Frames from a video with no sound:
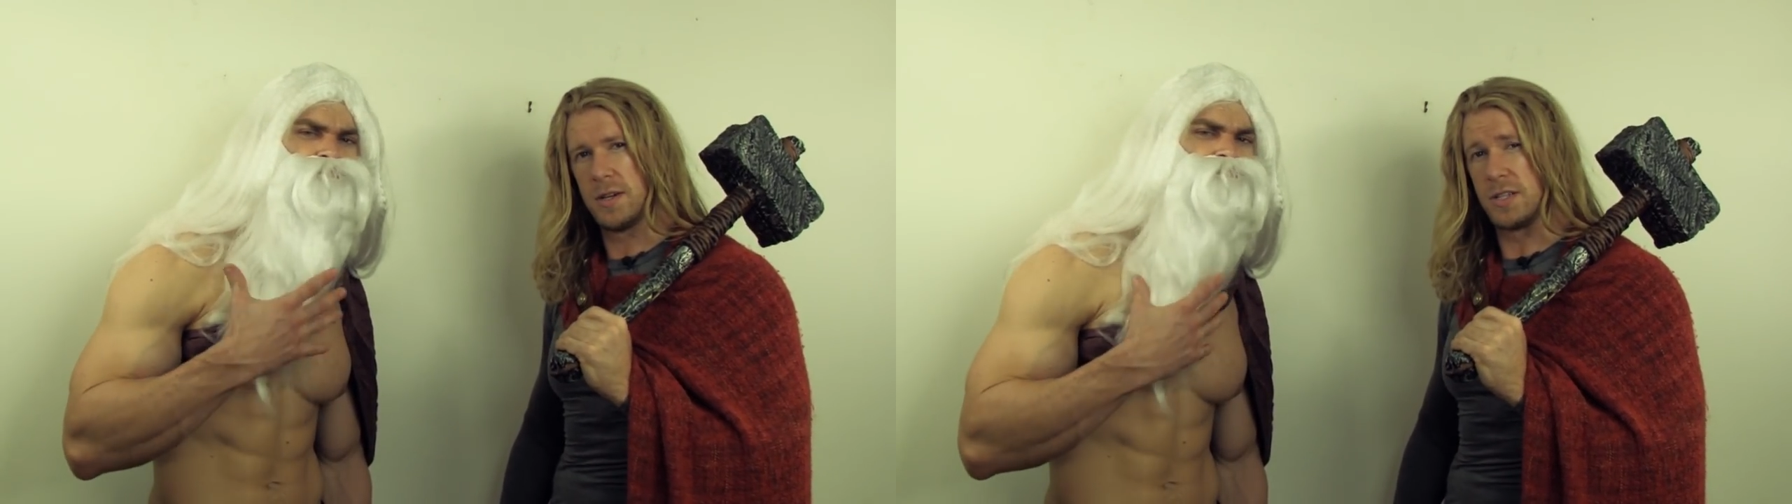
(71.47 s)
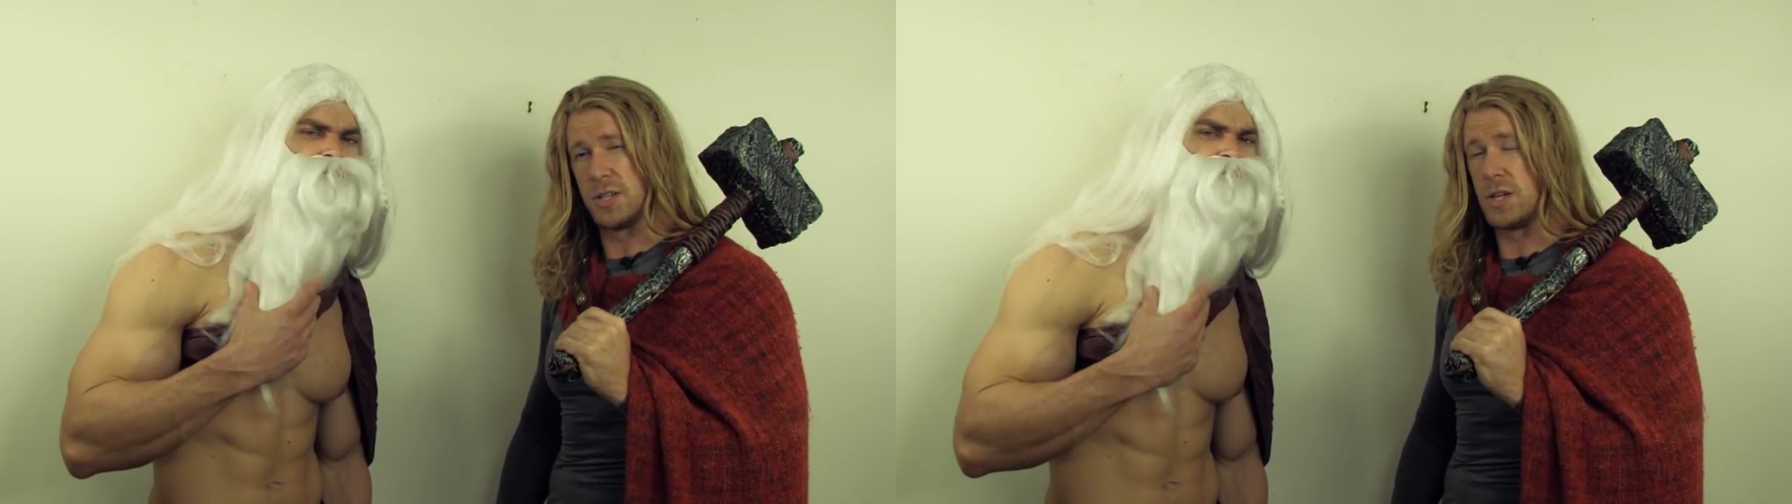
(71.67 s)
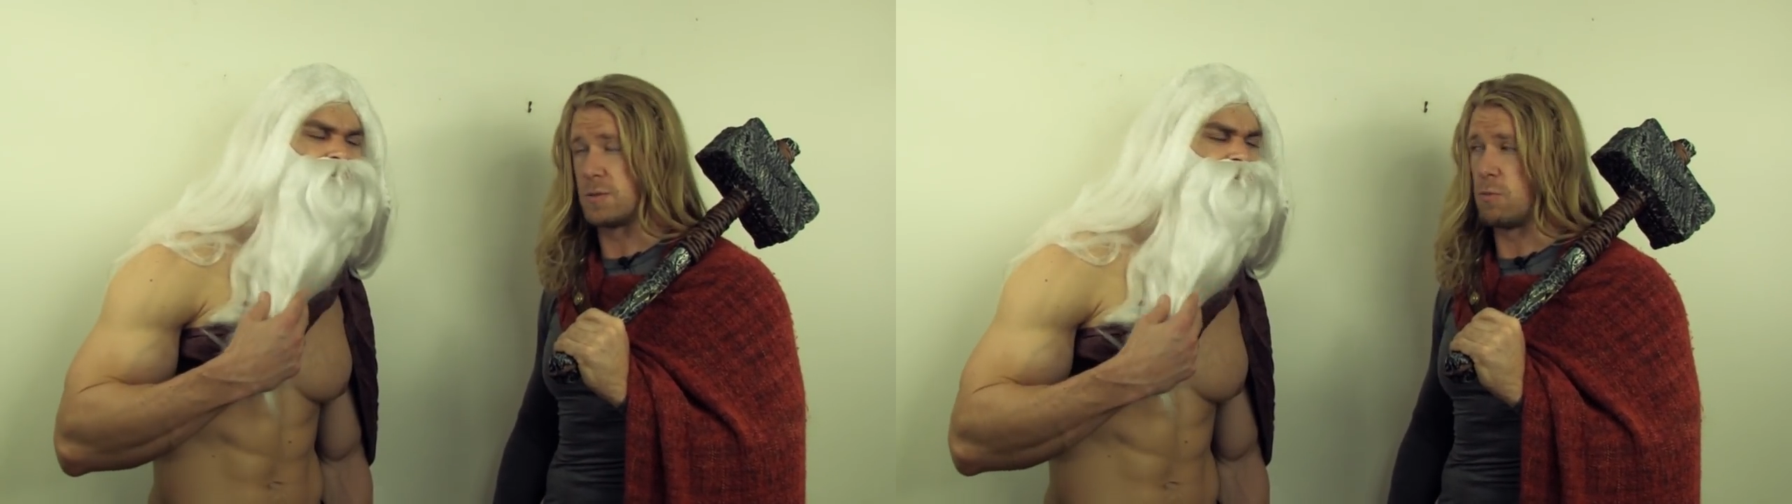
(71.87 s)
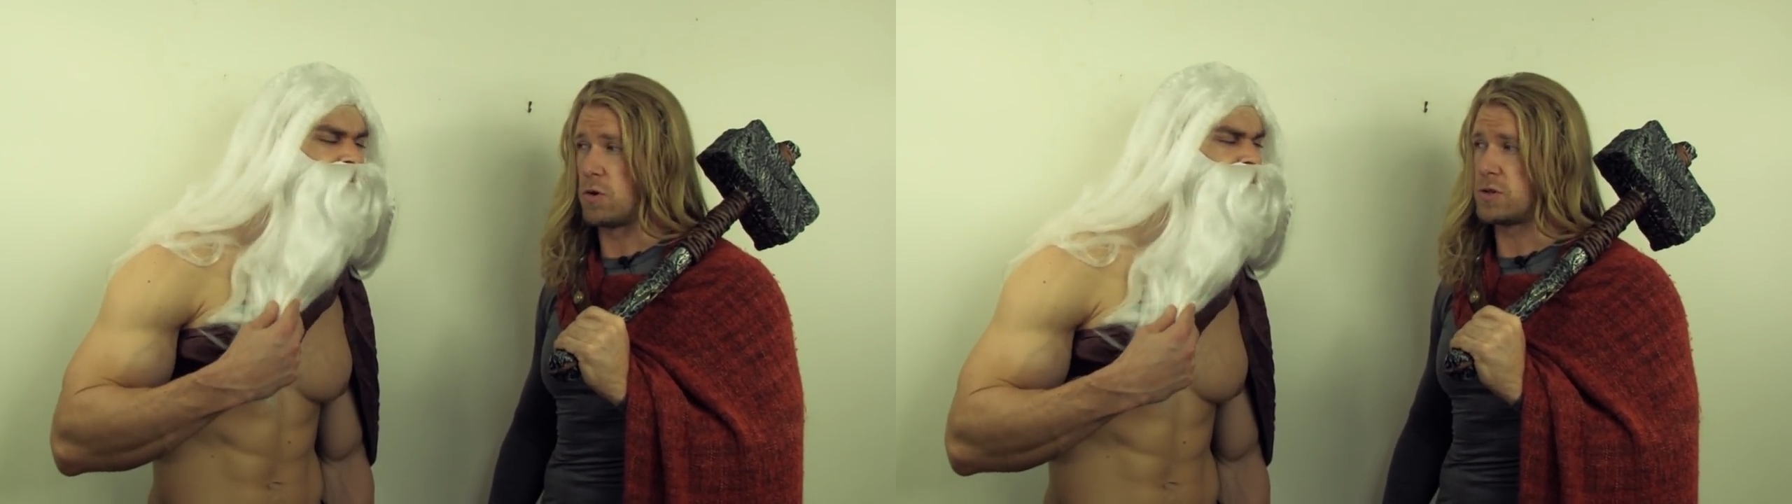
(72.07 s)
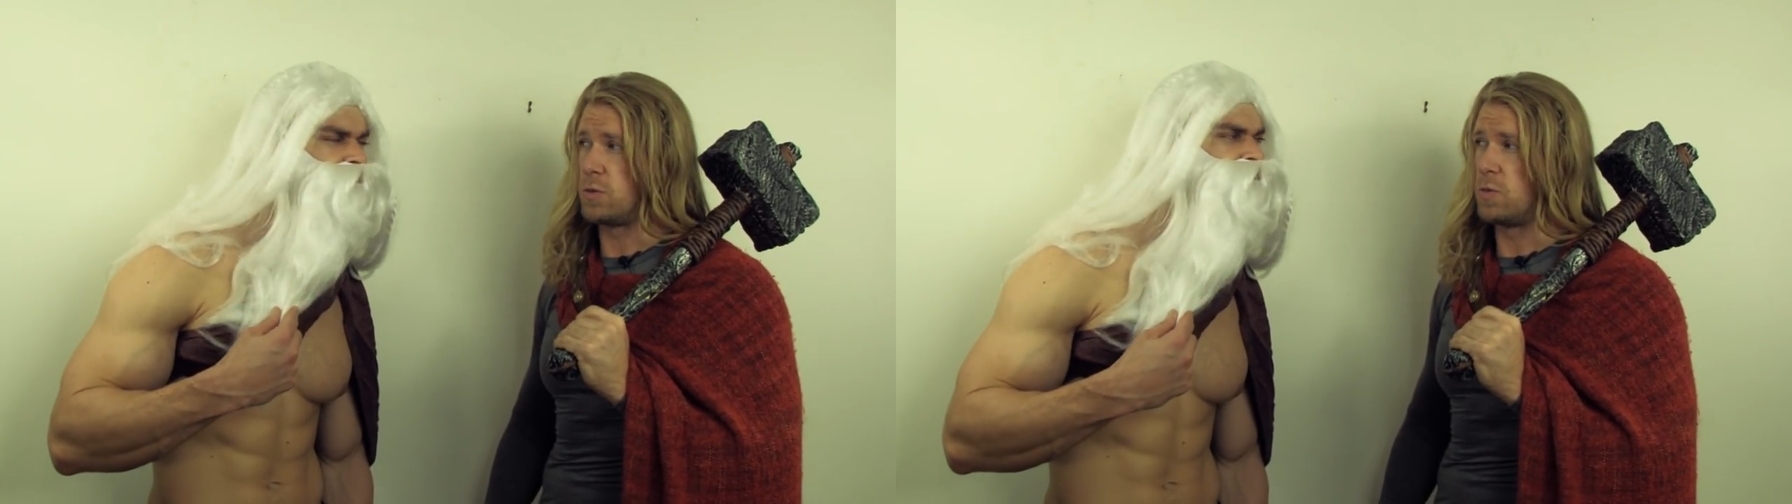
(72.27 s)
Is this
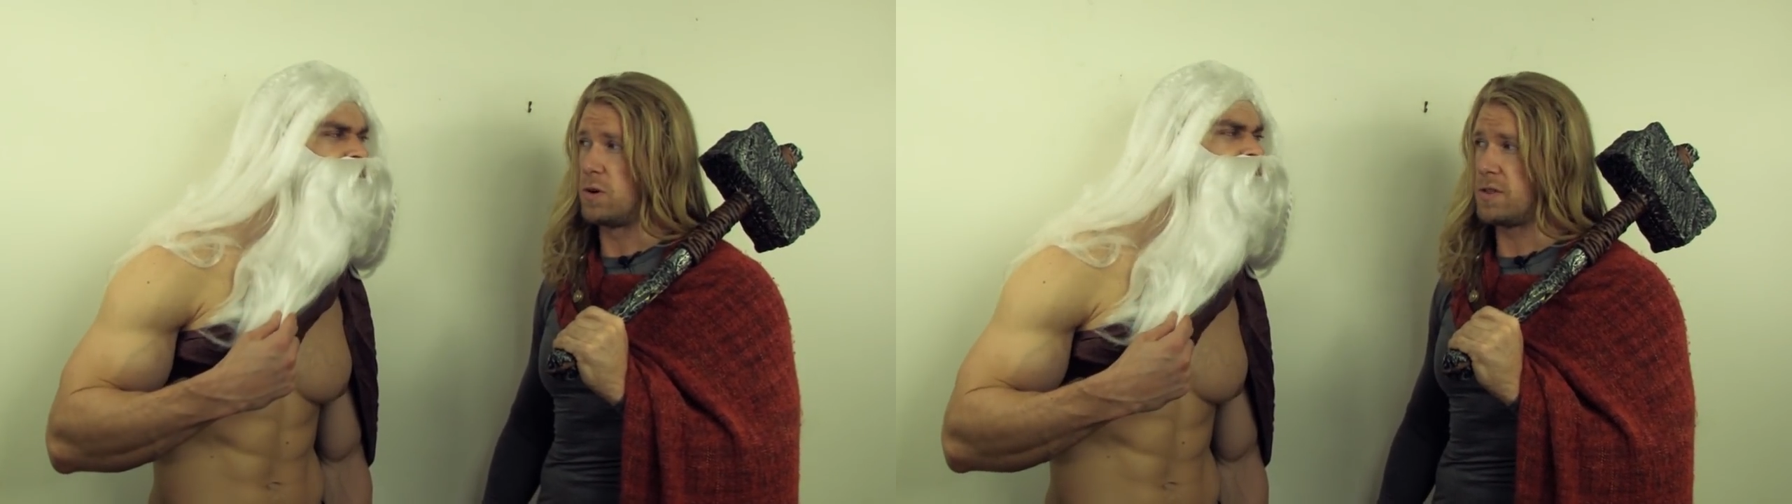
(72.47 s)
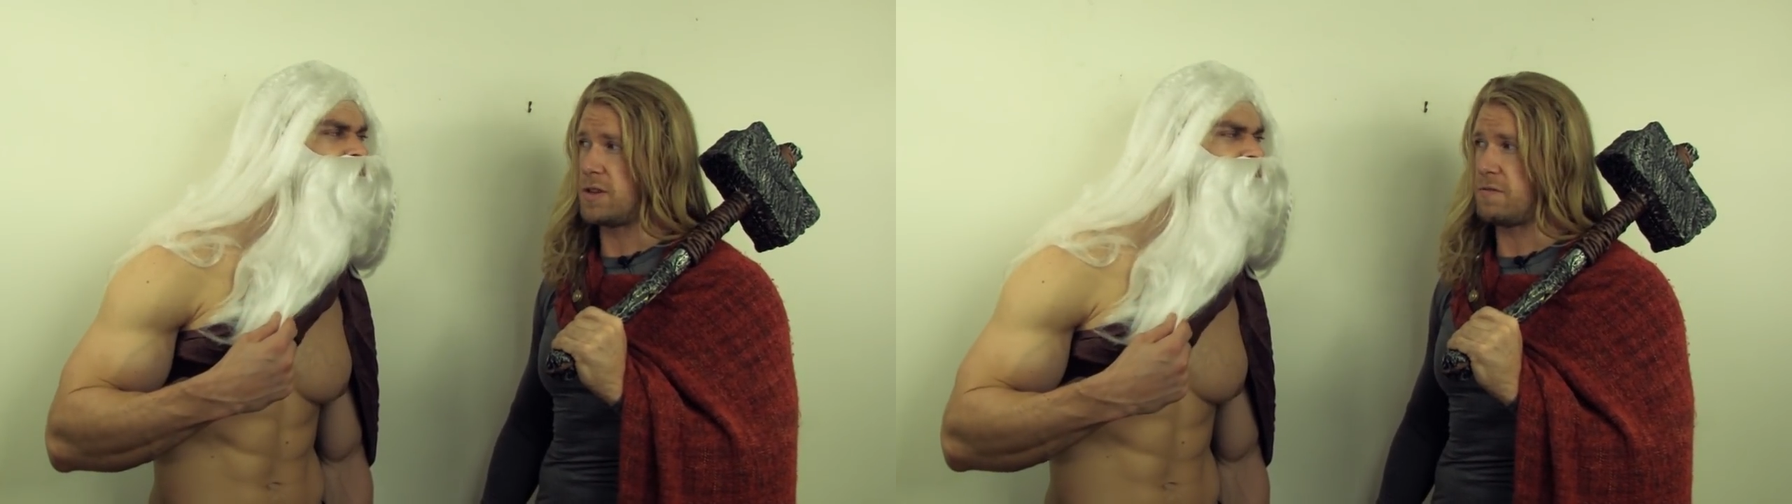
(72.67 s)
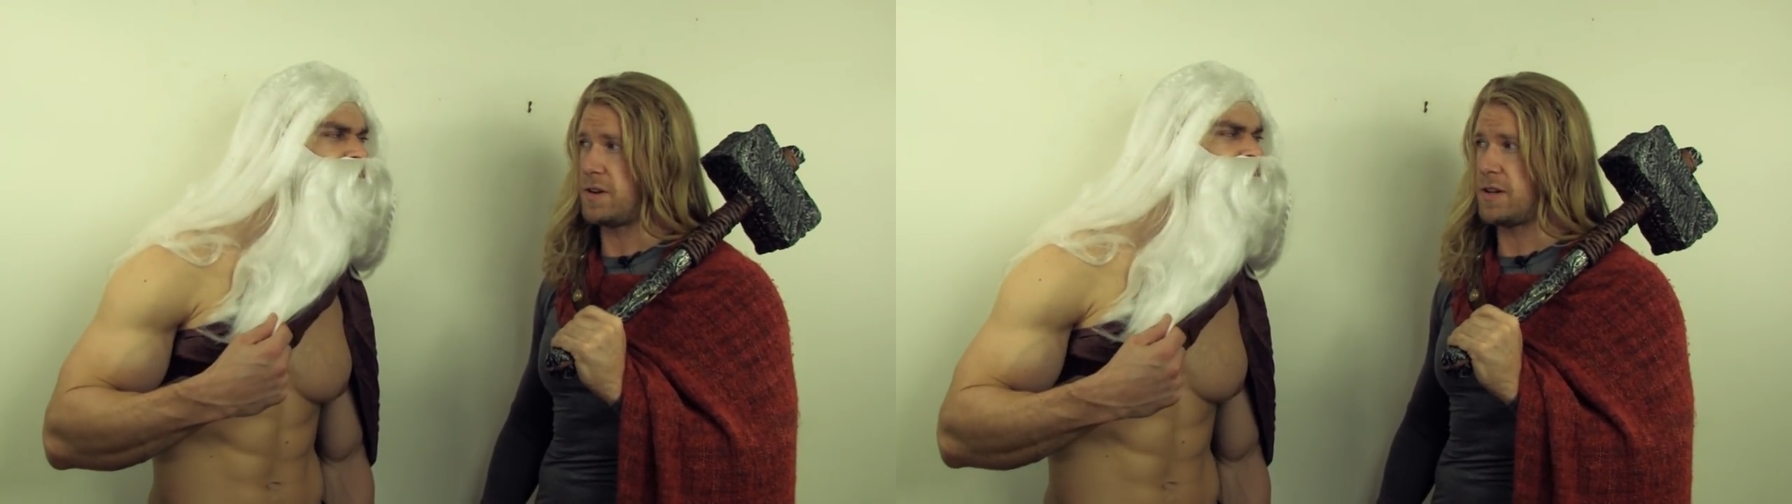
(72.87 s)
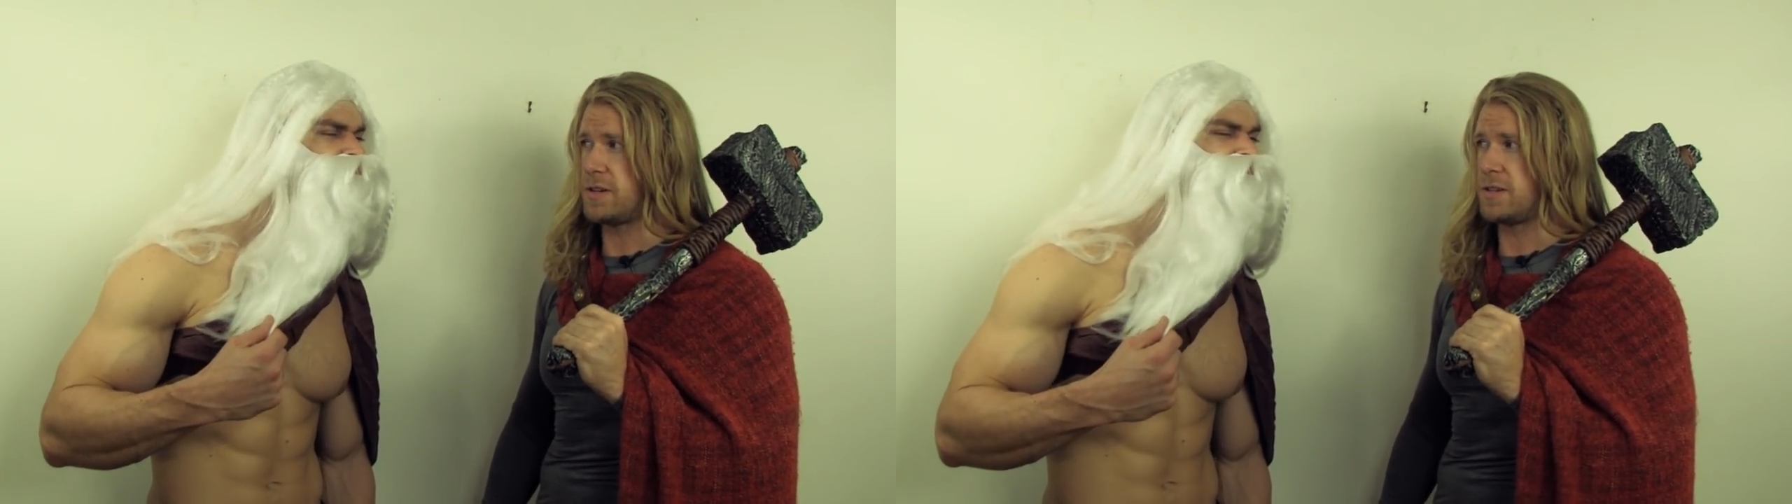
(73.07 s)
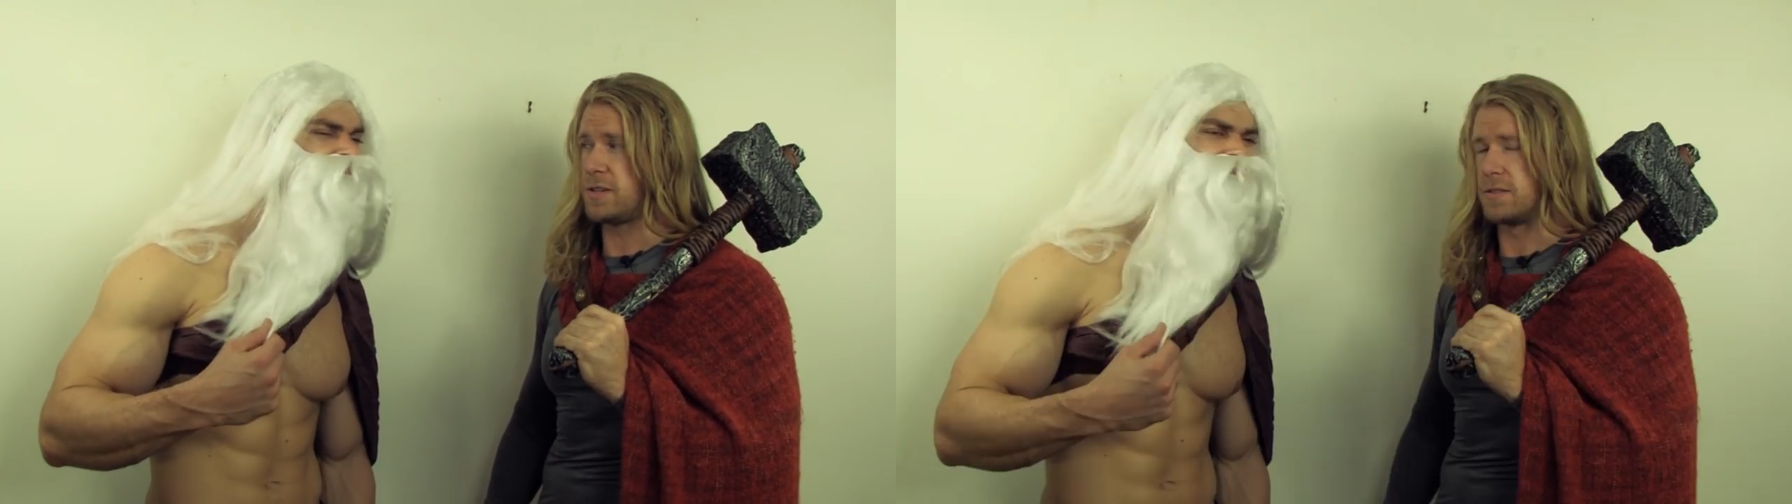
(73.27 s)
mortal worthy,
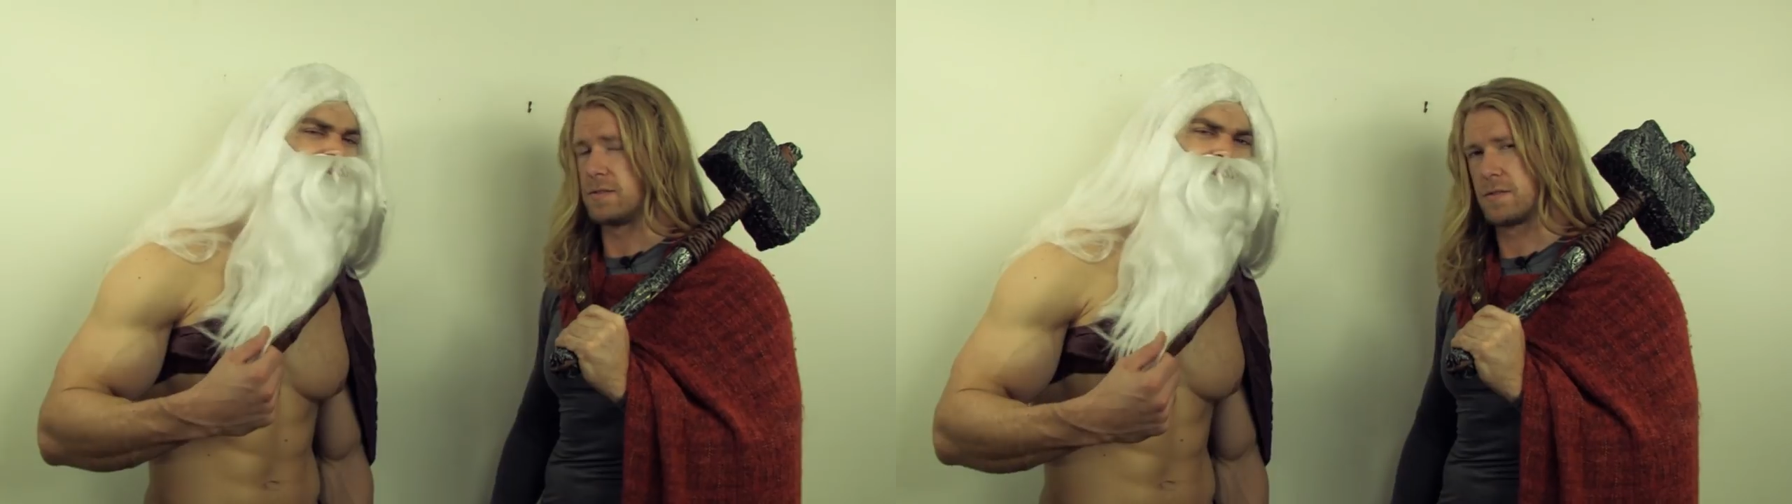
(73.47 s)
father?